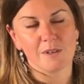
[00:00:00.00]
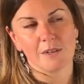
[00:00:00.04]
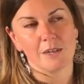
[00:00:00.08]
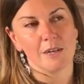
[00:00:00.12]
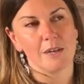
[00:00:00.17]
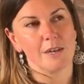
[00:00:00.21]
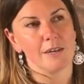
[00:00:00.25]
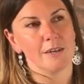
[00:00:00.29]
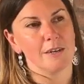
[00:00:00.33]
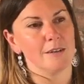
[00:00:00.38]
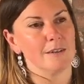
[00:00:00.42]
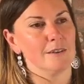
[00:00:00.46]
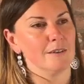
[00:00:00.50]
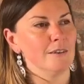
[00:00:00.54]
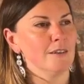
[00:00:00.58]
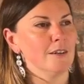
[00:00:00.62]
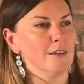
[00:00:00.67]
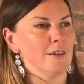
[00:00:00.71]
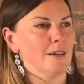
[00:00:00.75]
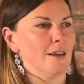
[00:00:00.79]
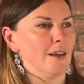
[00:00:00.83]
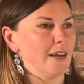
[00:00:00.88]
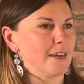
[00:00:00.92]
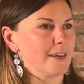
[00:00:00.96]
Uh,
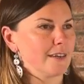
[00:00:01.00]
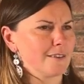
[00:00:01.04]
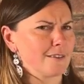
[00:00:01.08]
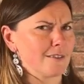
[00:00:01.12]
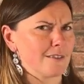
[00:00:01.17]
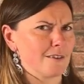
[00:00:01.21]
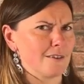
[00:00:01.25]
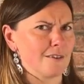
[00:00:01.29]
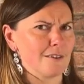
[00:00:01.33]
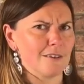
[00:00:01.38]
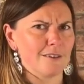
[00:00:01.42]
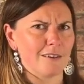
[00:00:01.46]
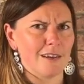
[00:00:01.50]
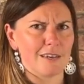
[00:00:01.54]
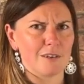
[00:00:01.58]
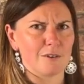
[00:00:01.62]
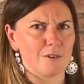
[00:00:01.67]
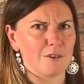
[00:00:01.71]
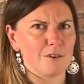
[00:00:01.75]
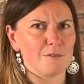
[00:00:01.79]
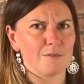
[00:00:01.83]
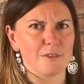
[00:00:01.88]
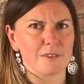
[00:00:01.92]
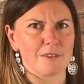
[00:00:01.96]
I guess the, I
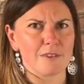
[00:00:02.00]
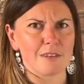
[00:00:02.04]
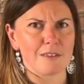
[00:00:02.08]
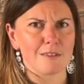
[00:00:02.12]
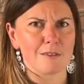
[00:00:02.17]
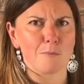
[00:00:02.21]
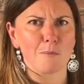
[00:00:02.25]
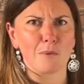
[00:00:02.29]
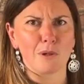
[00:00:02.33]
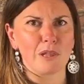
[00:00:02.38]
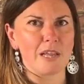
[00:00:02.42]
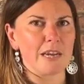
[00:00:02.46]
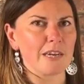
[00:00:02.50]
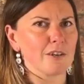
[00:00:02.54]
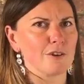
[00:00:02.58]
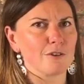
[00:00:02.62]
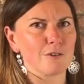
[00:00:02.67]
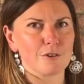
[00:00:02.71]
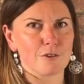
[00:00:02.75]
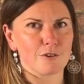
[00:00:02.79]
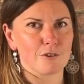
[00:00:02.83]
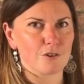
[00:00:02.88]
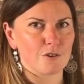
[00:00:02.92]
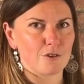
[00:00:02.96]
don't know if it's like the
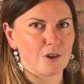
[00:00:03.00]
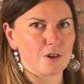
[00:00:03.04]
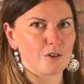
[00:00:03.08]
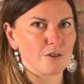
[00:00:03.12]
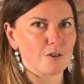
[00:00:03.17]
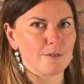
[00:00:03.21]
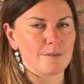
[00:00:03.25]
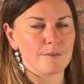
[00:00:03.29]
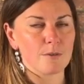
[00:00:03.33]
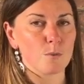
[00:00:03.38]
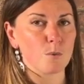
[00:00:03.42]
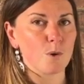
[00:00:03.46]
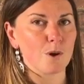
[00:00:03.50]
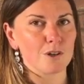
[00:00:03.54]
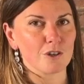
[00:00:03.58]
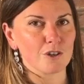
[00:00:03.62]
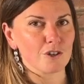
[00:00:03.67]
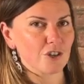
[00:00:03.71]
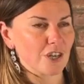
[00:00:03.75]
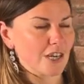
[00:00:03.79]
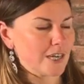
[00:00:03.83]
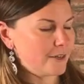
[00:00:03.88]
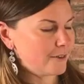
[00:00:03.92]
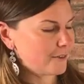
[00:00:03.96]
molecular structure of the water
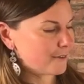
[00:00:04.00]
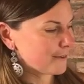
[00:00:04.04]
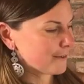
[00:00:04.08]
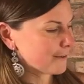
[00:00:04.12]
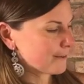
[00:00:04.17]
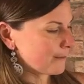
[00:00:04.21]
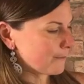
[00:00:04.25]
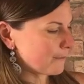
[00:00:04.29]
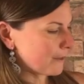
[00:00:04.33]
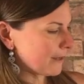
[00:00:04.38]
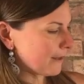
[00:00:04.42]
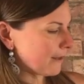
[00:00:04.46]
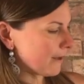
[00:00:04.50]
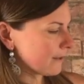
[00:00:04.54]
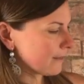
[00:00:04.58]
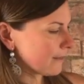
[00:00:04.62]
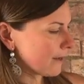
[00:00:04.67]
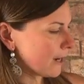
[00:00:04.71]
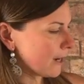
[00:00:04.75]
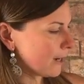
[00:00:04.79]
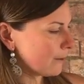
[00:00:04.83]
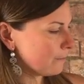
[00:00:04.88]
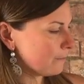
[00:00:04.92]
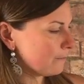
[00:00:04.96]
changes, something like
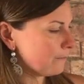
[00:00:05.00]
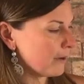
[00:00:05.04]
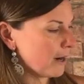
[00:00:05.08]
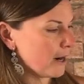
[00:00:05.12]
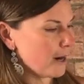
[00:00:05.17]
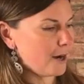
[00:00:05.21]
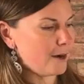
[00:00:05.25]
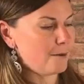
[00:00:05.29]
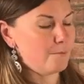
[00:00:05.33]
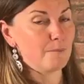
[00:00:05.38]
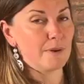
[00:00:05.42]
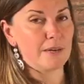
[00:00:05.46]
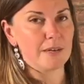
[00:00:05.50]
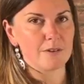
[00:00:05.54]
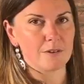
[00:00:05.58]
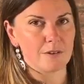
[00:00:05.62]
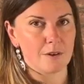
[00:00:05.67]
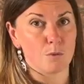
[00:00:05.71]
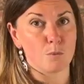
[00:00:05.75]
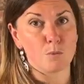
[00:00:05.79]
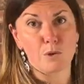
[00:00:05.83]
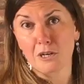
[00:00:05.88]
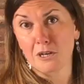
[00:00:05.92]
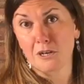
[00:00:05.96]
that, um, based
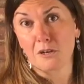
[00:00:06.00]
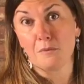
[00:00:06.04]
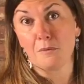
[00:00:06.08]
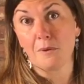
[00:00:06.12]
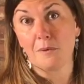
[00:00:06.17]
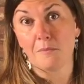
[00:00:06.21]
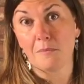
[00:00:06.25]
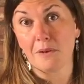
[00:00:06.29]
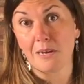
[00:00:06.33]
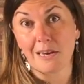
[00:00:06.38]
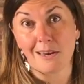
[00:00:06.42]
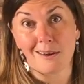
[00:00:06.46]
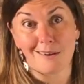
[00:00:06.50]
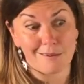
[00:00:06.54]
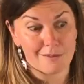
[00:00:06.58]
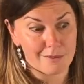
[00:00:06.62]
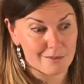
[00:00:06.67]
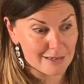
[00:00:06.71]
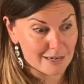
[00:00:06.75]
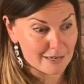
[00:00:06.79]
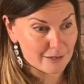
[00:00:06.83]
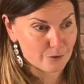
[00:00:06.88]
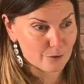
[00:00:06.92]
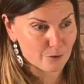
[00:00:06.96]
on what a human being
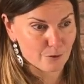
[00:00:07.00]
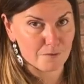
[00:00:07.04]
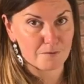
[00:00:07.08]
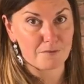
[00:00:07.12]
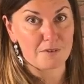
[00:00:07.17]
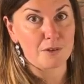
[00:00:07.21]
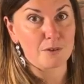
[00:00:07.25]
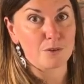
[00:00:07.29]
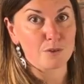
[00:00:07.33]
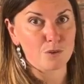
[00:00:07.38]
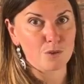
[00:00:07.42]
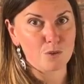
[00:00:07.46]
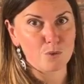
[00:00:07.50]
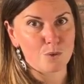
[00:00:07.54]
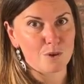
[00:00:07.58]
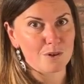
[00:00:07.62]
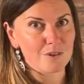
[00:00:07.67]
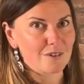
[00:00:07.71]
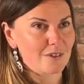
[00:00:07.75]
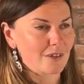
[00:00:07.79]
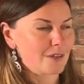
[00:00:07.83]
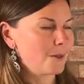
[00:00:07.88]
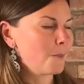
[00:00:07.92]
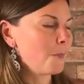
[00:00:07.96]
thinks or feels
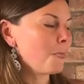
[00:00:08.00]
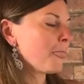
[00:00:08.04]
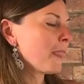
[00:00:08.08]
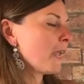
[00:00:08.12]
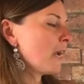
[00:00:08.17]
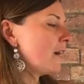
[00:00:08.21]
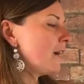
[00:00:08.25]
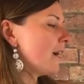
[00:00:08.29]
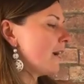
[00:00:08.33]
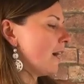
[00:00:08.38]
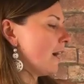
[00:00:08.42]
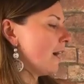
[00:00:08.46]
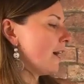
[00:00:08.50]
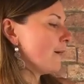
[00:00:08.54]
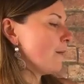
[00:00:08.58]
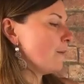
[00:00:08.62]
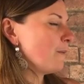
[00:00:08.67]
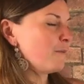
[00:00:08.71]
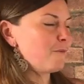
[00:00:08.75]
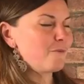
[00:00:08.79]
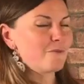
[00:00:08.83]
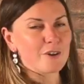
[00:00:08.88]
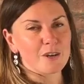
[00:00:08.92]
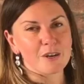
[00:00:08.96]
towards it.
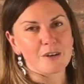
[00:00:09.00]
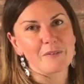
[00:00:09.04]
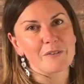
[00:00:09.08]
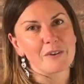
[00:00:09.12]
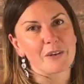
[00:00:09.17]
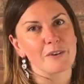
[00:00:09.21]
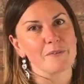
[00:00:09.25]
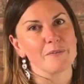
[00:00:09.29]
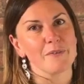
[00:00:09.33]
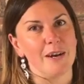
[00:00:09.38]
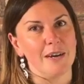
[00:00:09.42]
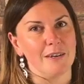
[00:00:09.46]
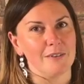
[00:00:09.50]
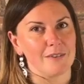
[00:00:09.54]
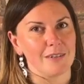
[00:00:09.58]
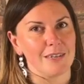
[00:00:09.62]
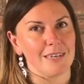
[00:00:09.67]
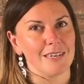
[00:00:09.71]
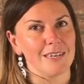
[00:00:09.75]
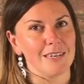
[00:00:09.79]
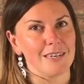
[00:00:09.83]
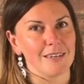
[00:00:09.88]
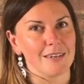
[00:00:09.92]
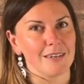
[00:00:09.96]
Um, very, very
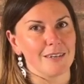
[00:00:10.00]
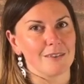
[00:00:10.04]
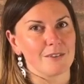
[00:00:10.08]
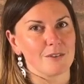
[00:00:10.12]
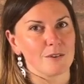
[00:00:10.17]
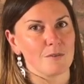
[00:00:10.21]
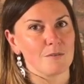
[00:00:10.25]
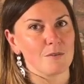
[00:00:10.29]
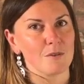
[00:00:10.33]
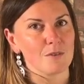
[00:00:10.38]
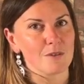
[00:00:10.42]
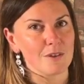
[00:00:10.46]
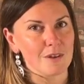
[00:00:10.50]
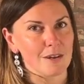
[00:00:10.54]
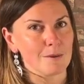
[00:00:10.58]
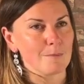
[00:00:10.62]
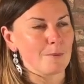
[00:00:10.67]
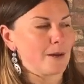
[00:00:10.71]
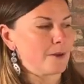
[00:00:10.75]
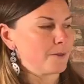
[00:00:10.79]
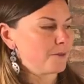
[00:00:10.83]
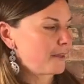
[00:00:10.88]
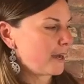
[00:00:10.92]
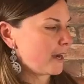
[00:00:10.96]
fascinating. And so if you think
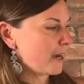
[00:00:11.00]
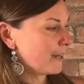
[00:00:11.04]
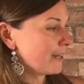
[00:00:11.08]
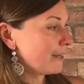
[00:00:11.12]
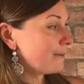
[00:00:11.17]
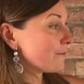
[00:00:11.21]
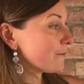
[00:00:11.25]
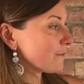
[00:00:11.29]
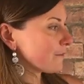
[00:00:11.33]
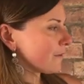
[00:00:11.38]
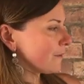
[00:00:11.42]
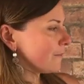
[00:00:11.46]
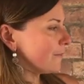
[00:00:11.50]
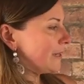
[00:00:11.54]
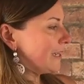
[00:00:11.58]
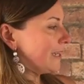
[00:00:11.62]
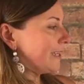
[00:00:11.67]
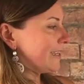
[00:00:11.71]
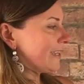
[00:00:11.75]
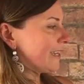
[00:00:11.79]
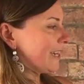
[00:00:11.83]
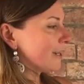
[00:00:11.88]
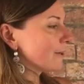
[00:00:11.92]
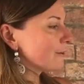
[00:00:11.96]
about that, even from an
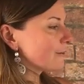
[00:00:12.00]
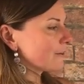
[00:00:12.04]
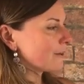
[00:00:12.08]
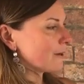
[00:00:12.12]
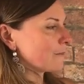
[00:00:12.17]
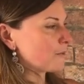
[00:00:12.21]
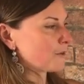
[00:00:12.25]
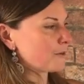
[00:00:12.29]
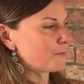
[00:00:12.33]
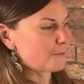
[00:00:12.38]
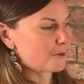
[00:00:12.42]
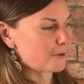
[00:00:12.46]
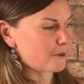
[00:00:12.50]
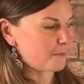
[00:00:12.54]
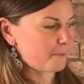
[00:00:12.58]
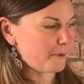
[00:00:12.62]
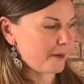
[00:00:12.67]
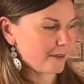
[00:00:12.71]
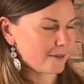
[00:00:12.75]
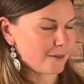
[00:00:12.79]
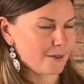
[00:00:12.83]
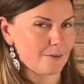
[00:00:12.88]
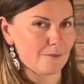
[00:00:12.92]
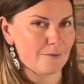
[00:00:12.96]
interoception
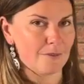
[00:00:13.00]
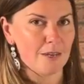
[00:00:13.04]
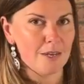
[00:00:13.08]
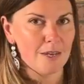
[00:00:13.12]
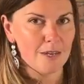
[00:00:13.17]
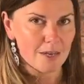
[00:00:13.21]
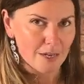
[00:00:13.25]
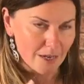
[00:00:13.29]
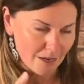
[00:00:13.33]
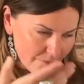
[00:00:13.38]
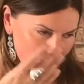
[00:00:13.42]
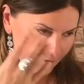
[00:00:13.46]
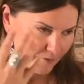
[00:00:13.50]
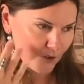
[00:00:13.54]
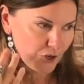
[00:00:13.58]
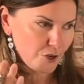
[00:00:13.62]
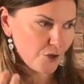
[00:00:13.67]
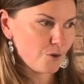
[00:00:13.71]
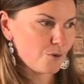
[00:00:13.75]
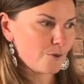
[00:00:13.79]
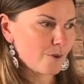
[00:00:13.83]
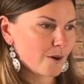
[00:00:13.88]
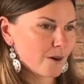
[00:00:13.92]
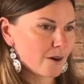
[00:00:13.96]
perspective, if
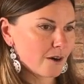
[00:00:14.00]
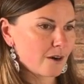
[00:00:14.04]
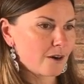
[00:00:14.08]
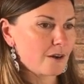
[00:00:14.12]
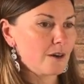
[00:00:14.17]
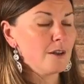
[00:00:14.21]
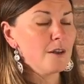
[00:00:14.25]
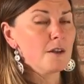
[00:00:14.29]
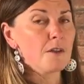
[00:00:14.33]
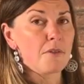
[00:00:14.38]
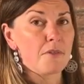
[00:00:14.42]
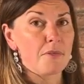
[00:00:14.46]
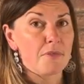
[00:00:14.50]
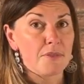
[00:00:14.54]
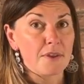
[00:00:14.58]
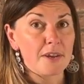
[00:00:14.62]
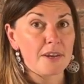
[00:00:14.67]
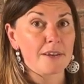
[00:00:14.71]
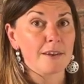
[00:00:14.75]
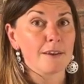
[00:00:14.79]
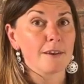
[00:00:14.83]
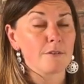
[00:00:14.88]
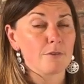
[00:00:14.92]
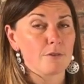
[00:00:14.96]
you are
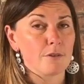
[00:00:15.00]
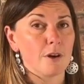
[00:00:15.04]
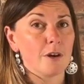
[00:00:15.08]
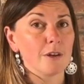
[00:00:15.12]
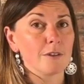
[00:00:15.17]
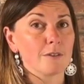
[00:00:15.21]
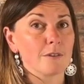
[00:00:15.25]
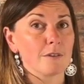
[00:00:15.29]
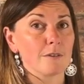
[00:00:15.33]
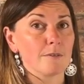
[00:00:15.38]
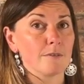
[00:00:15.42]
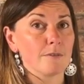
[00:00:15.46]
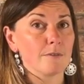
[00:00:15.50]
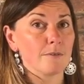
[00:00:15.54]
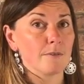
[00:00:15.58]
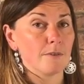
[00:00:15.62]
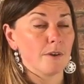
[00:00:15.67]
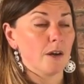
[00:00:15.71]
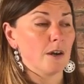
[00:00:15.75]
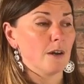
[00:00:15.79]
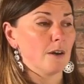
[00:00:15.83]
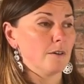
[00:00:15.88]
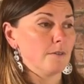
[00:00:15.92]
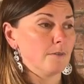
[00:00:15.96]
thinking thoughts of,
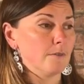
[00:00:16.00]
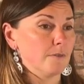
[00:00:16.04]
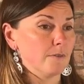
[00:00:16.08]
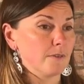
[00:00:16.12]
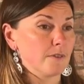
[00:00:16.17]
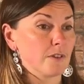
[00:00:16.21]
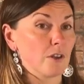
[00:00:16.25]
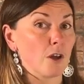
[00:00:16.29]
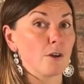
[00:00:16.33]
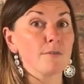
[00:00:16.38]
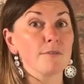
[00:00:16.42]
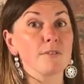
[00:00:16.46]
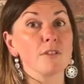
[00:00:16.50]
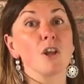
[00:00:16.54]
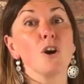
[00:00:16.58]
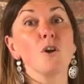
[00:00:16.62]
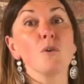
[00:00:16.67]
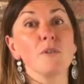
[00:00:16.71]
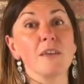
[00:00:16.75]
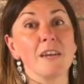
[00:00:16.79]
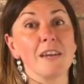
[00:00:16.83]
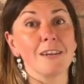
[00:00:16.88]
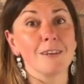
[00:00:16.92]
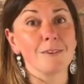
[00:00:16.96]
of
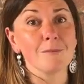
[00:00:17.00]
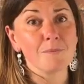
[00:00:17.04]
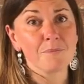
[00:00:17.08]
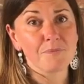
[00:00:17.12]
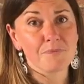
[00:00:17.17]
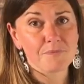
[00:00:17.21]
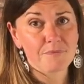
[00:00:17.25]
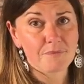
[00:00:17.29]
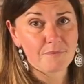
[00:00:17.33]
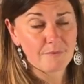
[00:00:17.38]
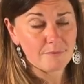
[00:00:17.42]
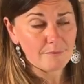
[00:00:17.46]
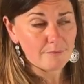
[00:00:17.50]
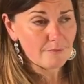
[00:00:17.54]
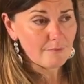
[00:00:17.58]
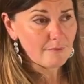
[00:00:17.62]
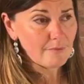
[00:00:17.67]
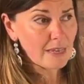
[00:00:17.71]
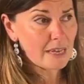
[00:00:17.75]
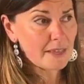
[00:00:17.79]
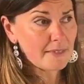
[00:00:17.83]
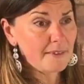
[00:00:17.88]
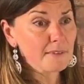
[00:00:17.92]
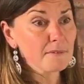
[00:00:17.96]
self-loathing
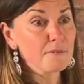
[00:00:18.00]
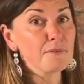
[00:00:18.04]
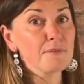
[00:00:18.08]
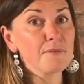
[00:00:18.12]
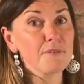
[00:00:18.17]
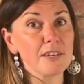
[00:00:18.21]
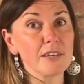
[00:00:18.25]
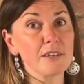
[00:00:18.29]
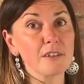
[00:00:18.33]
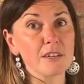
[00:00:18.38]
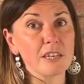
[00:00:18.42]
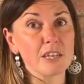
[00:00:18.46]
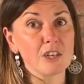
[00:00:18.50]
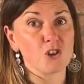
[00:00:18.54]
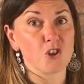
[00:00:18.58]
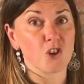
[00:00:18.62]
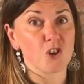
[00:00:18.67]
and then feeling